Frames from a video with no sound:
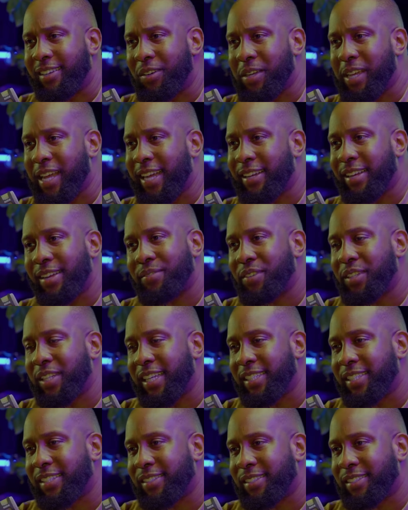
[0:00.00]
Okay, I, I feel
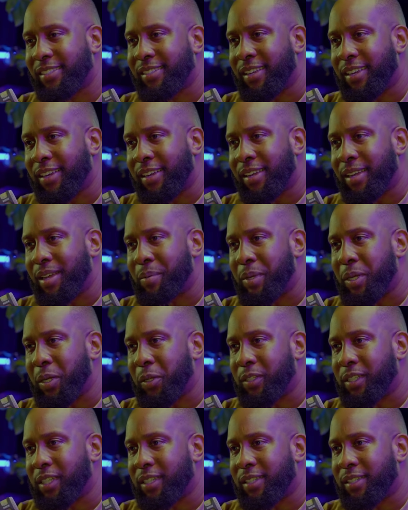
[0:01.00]
like she's a bit
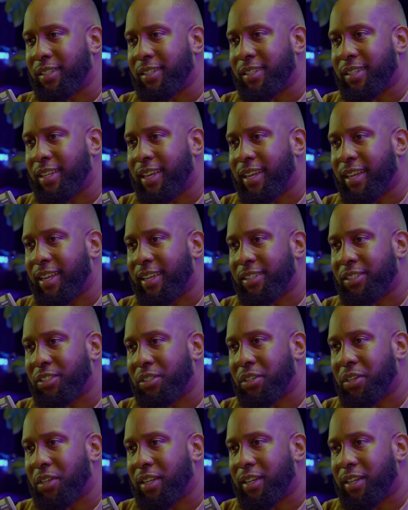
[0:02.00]
older that I
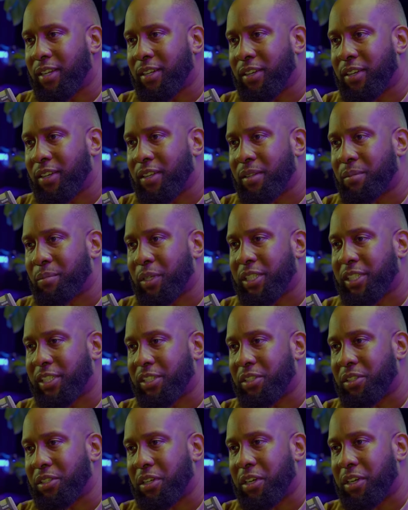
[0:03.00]
shouldn't call her a girl, but she's
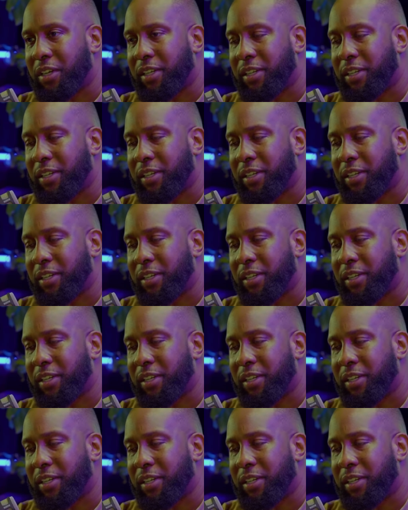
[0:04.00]
still young